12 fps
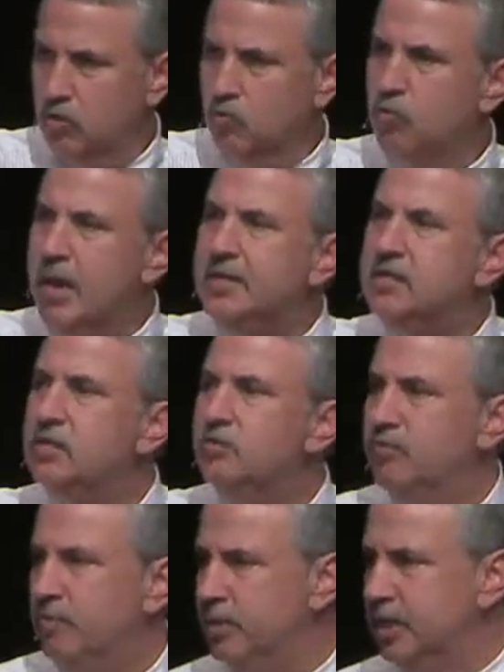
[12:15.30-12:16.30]
rented
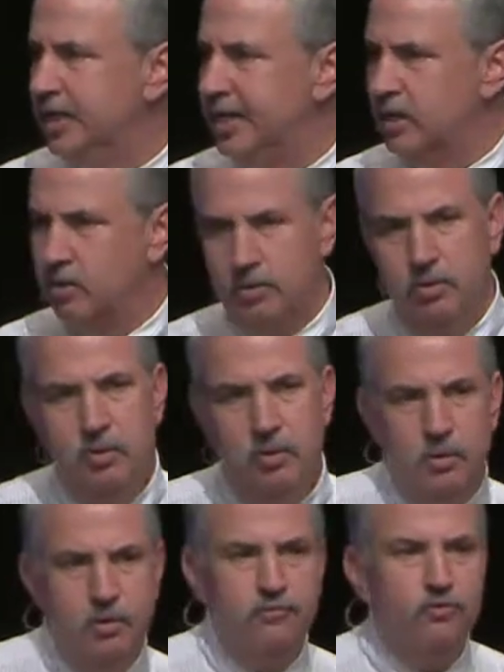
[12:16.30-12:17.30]
from the cloud
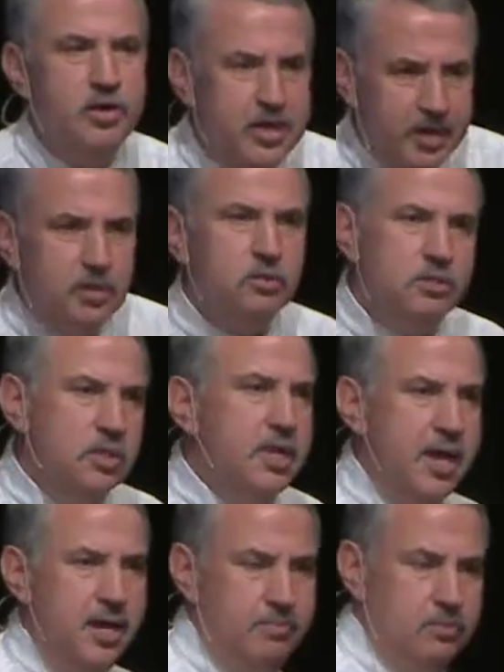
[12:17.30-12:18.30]
for nickels and
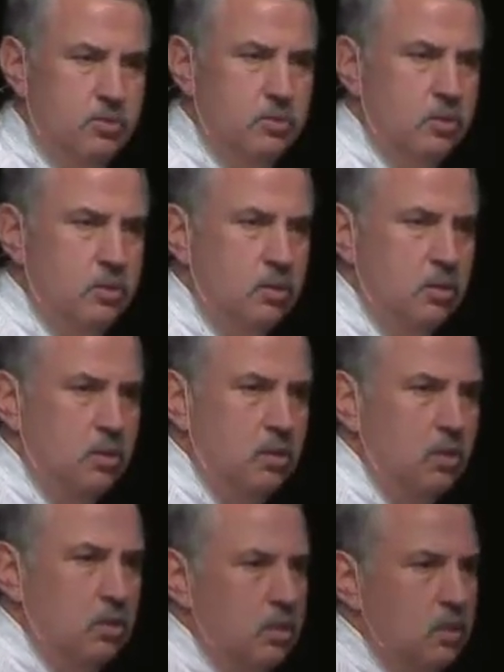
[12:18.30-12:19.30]
dimes.
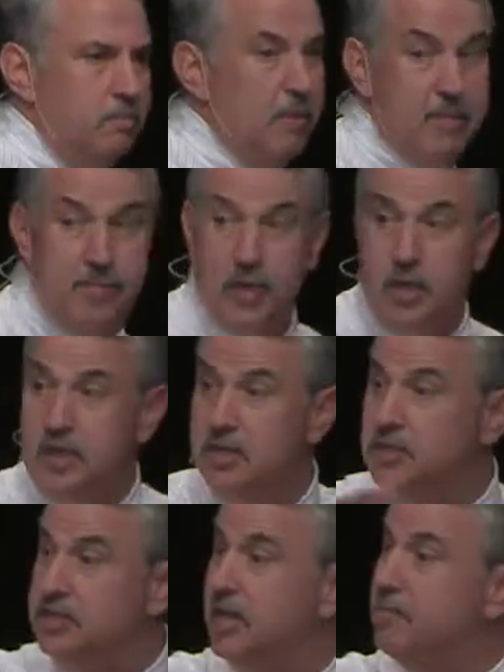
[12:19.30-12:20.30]
My ability to
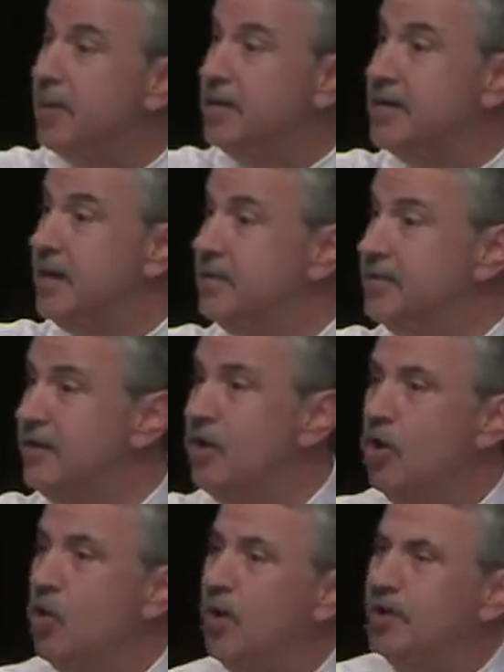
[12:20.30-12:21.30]
send my content
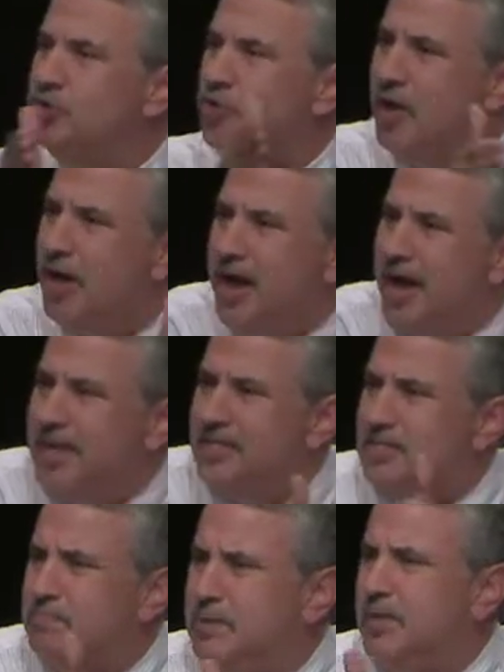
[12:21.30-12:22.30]
went to
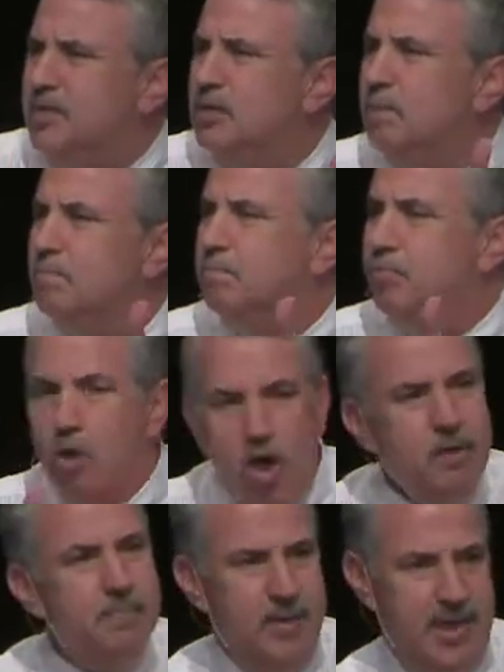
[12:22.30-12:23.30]
high-speed
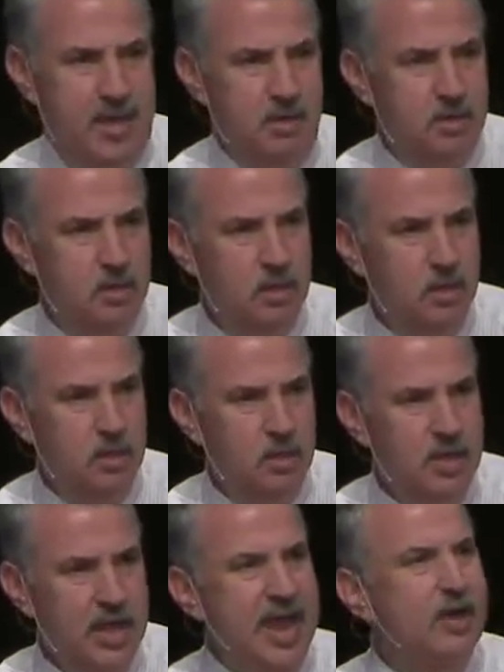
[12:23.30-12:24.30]
broadband
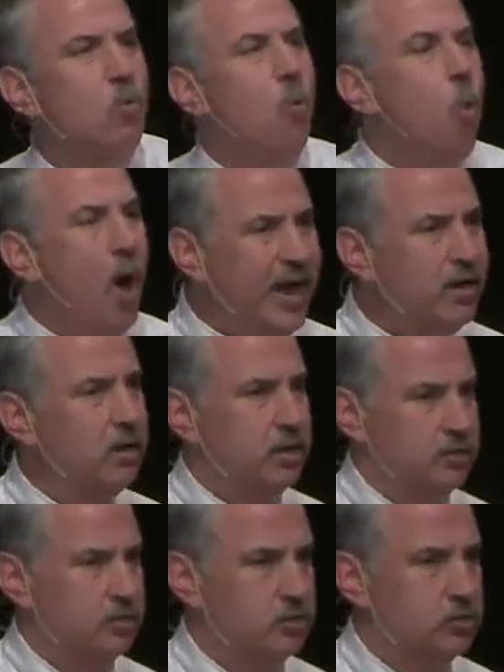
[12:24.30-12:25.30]
and
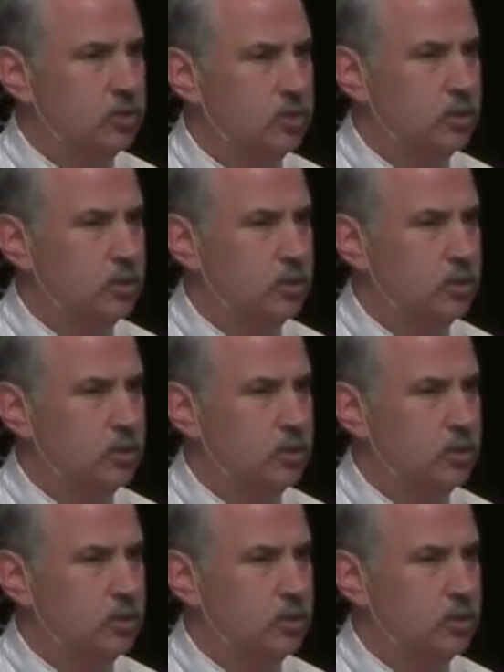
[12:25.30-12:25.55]
wireless.